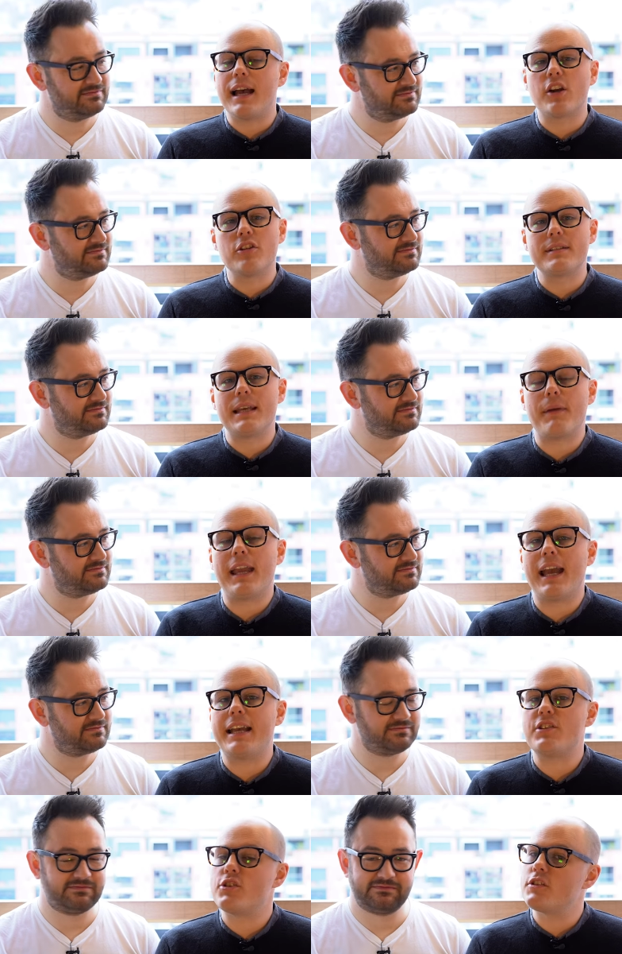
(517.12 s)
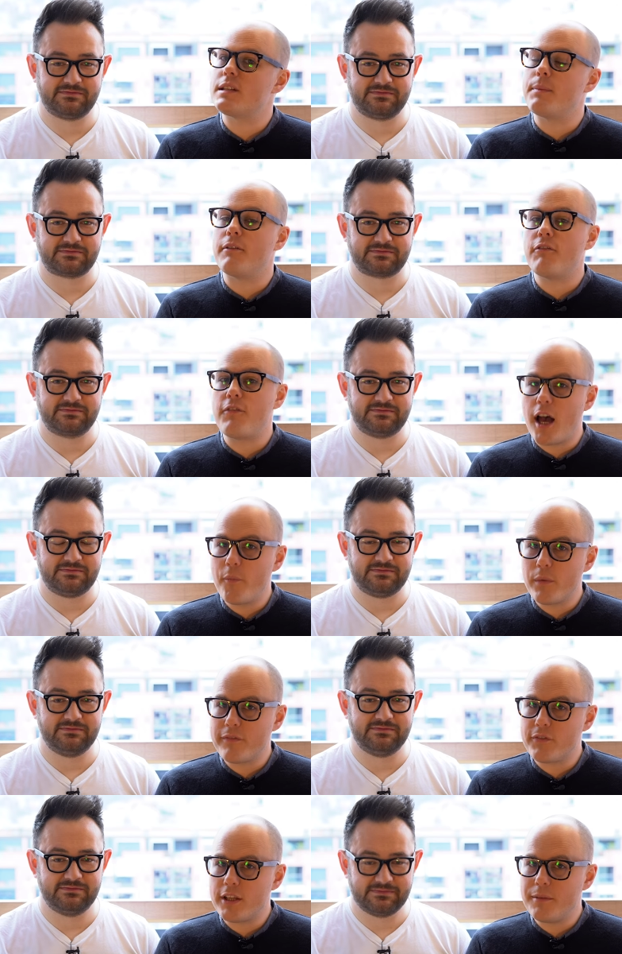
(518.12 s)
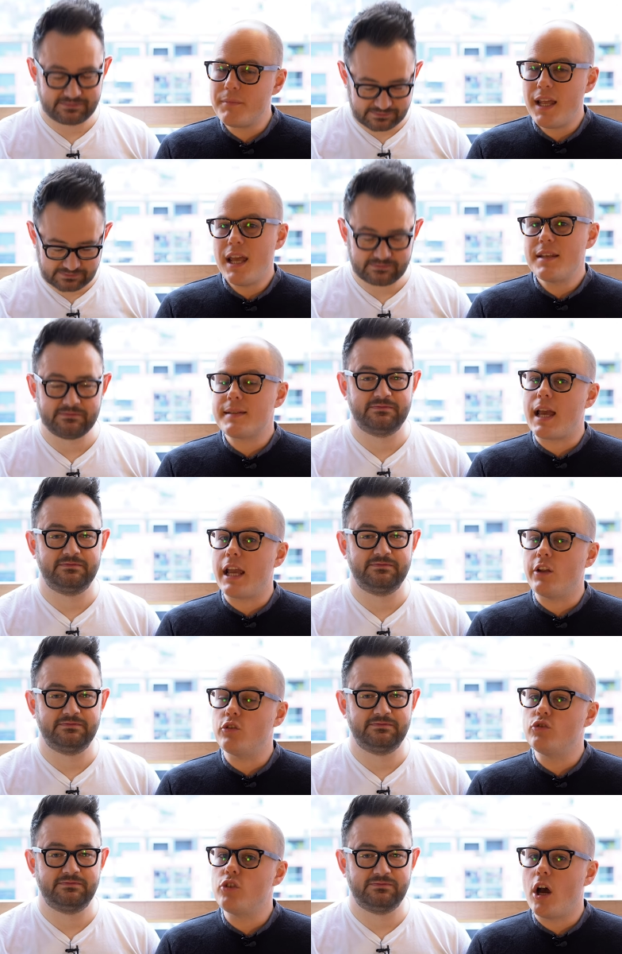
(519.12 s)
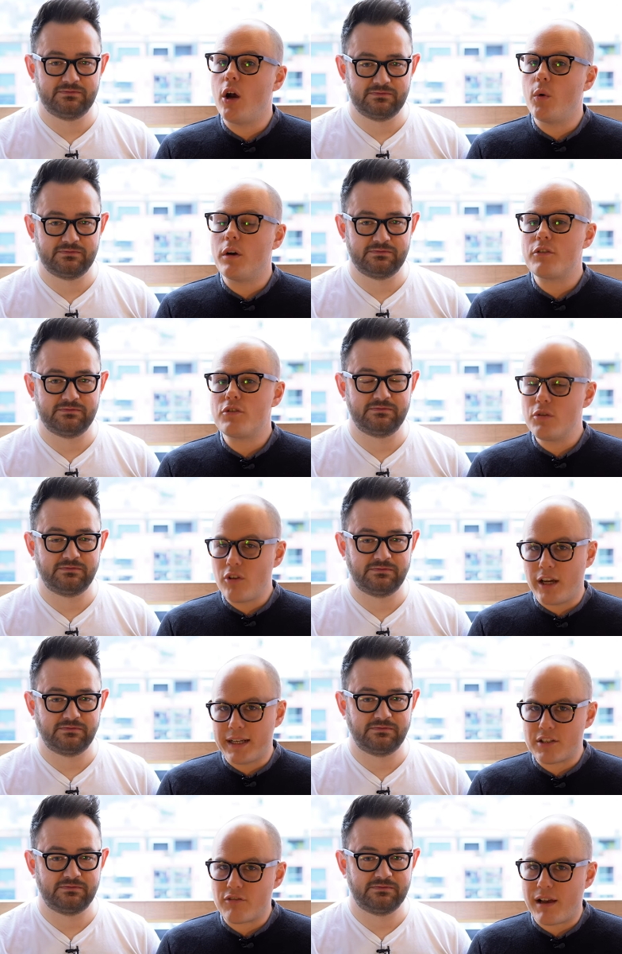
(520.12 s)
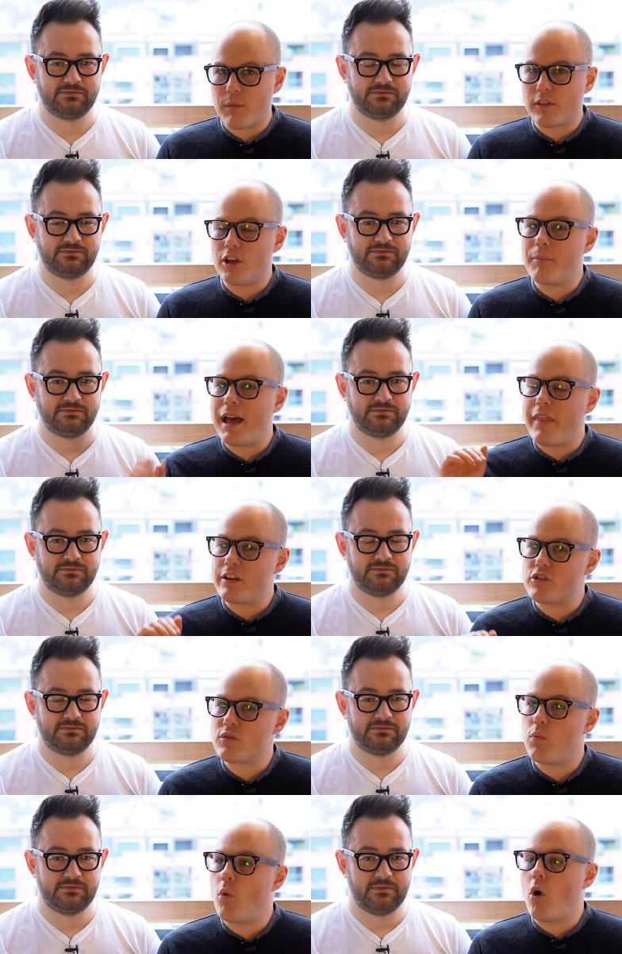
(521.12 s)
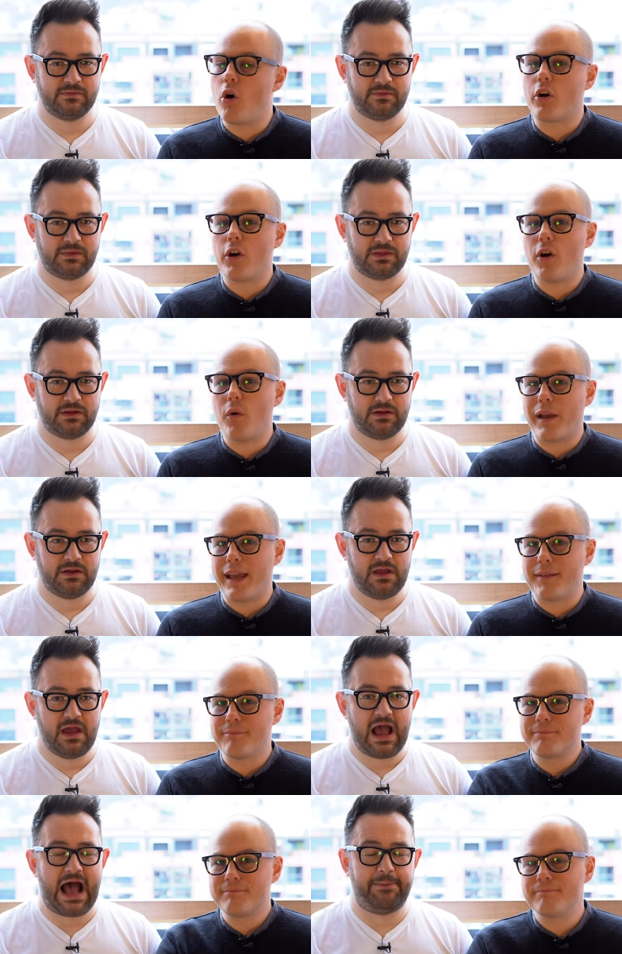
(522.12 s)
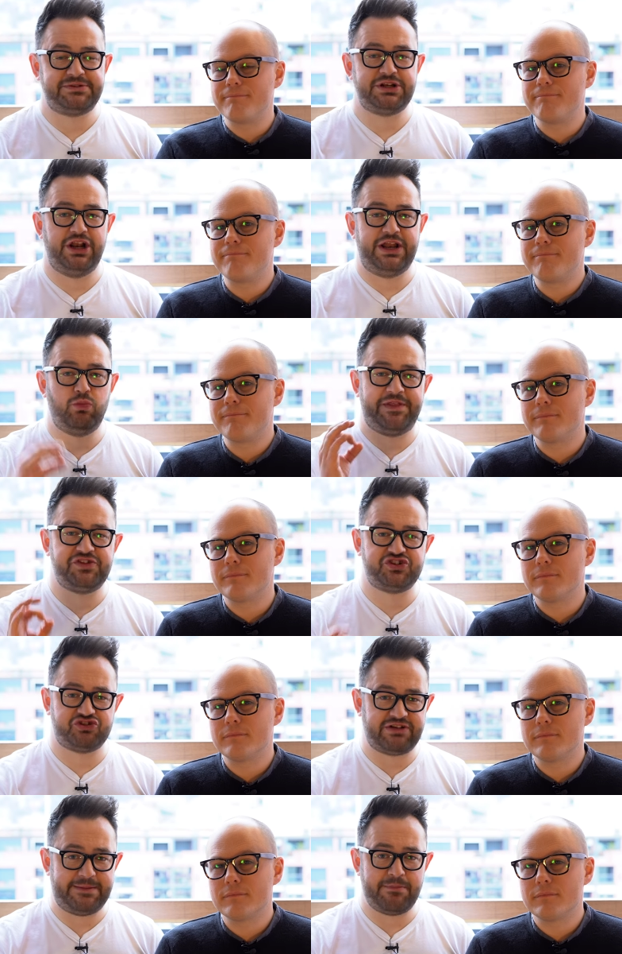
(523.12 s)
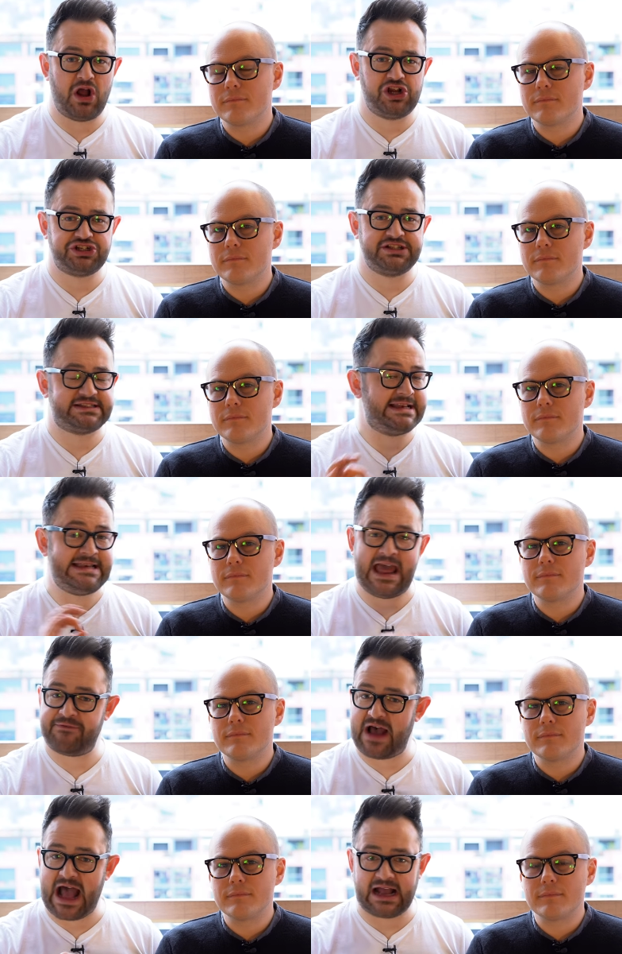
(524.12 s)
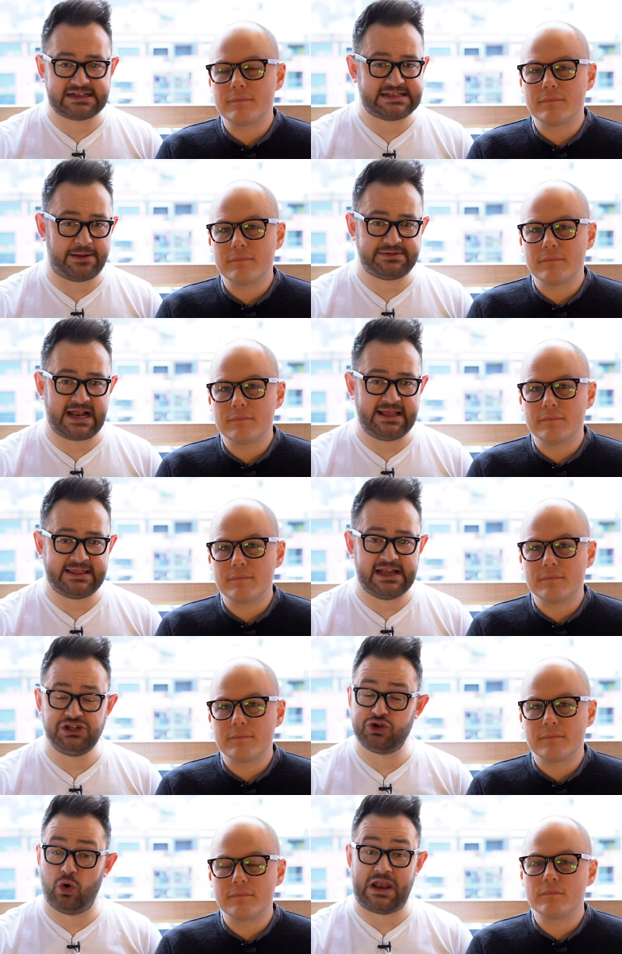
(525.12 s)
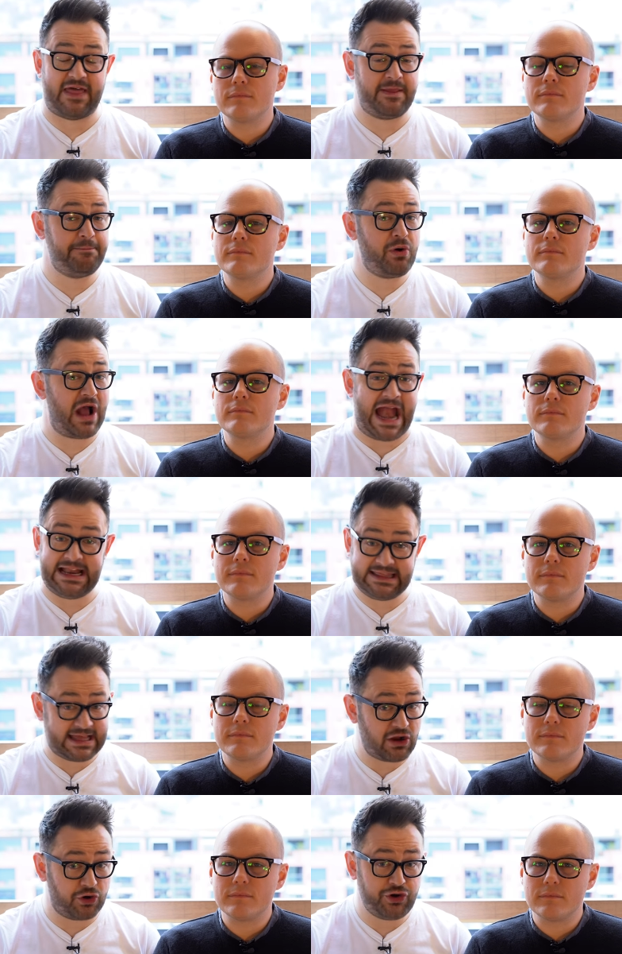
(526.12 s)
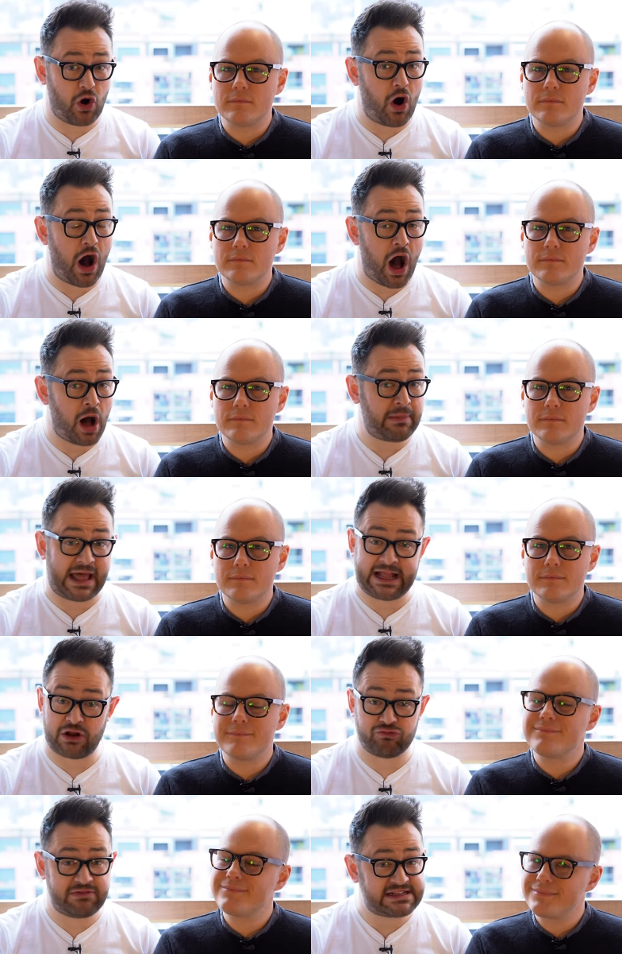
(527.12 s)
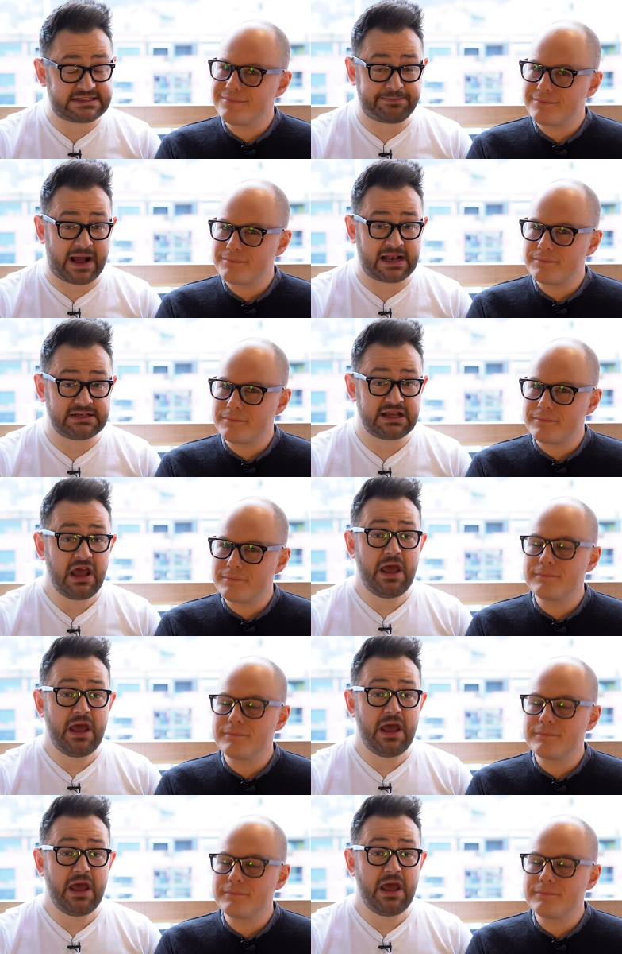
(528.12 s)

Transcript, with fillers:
Speaker 1: A good tip here is just to be firm with them, say no, do not interact with them, and then just walk away.
Speaker 2: Absolutely. With street merchants, never accept anything. Don't let them put anything on your arm like a wristband,